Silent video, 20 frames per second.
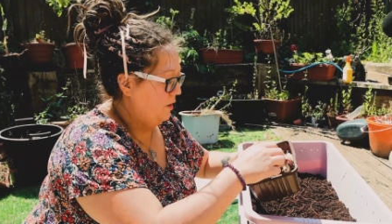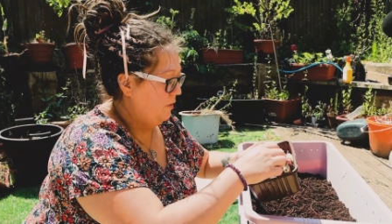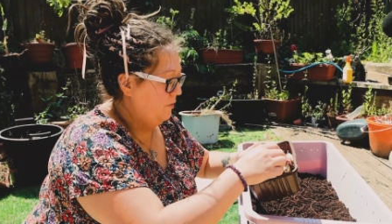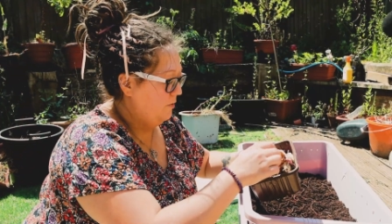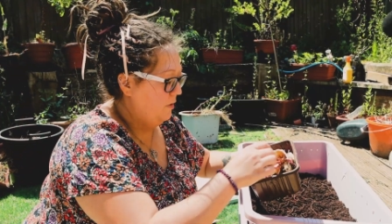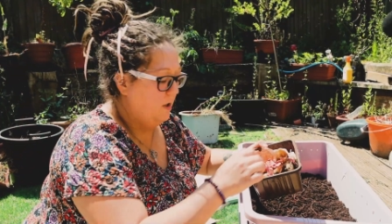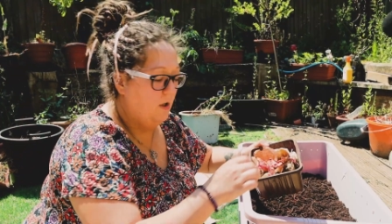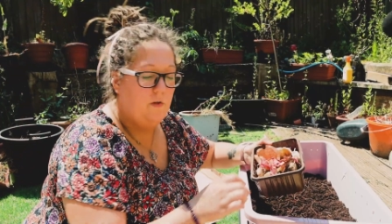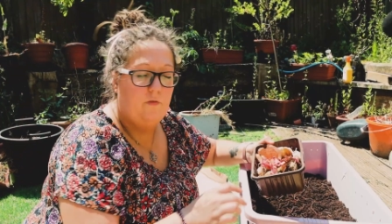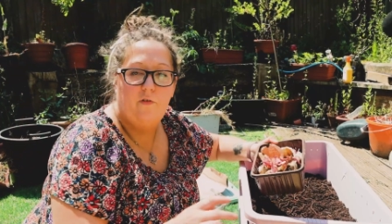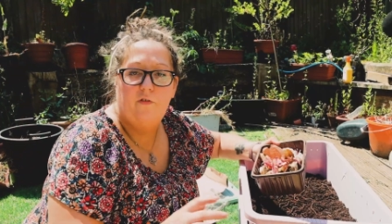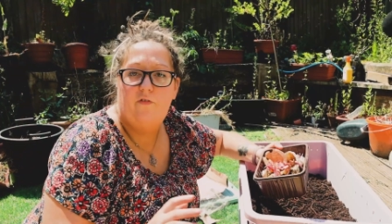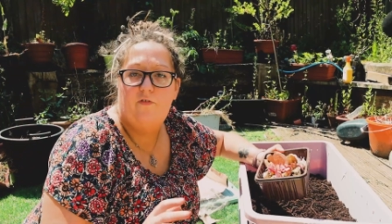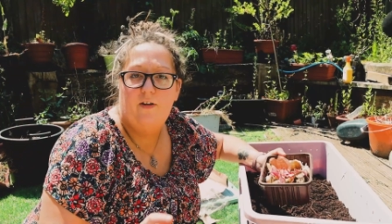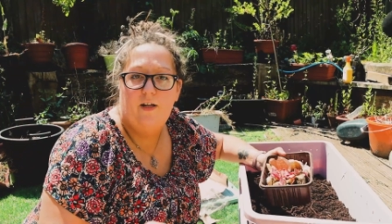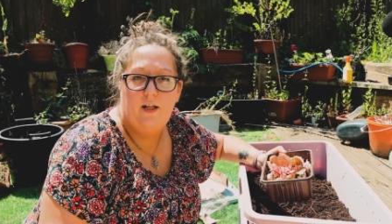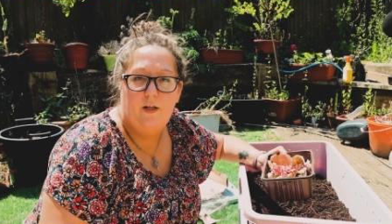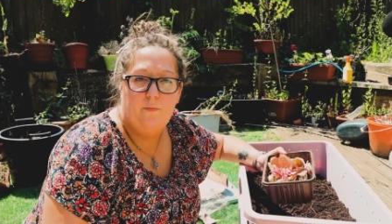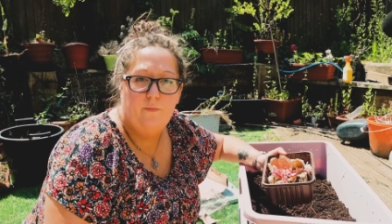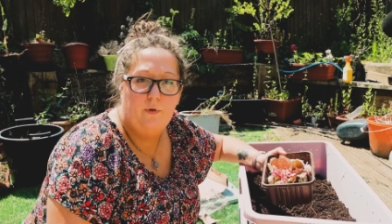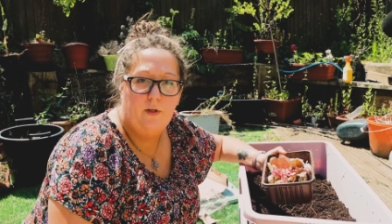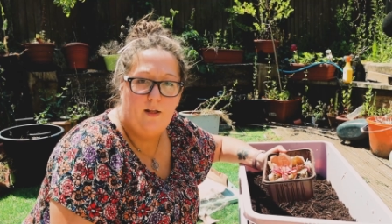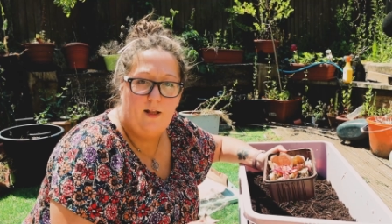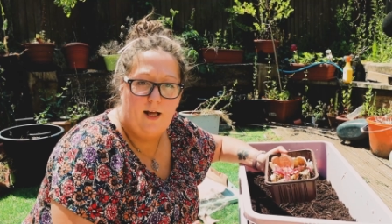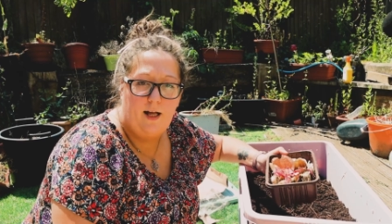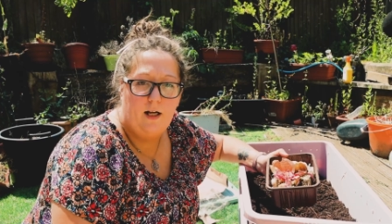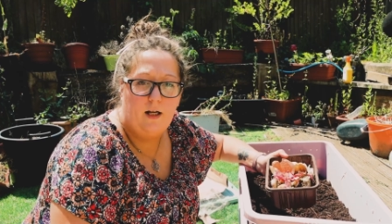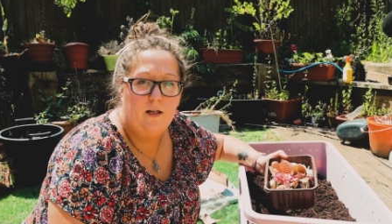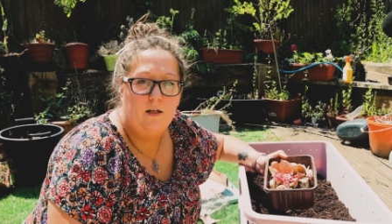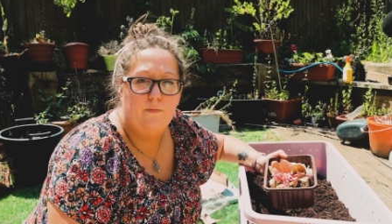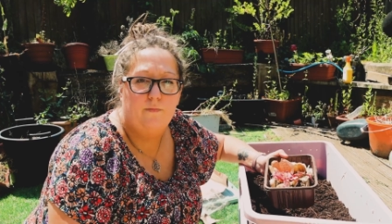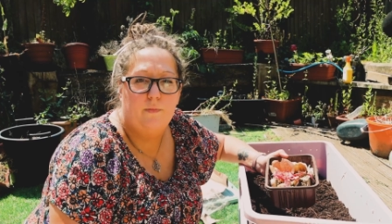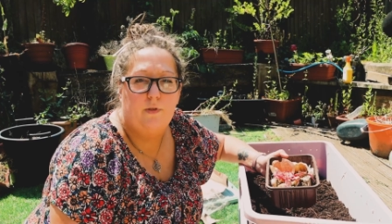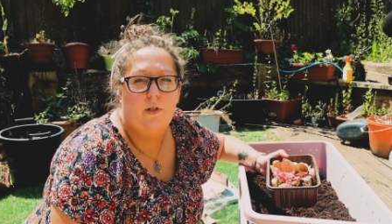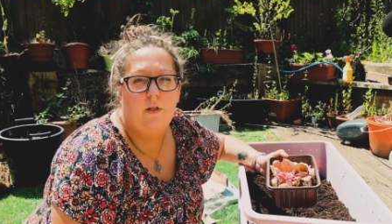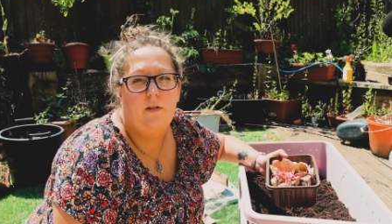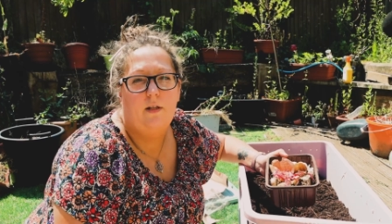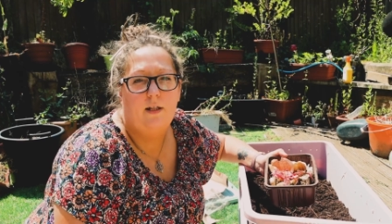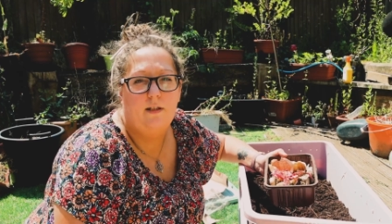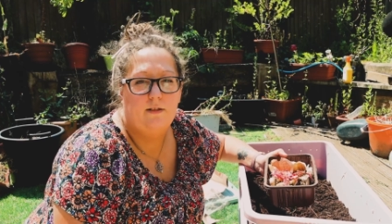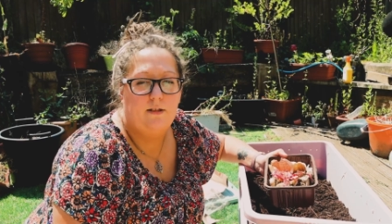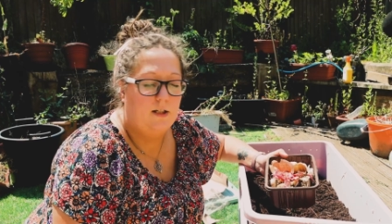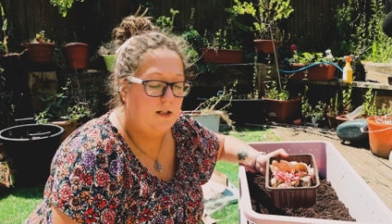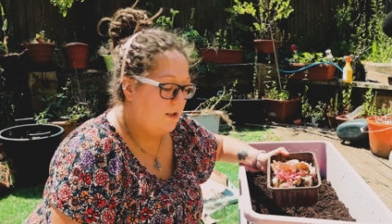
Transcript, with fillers: don't overfill it with allium, so things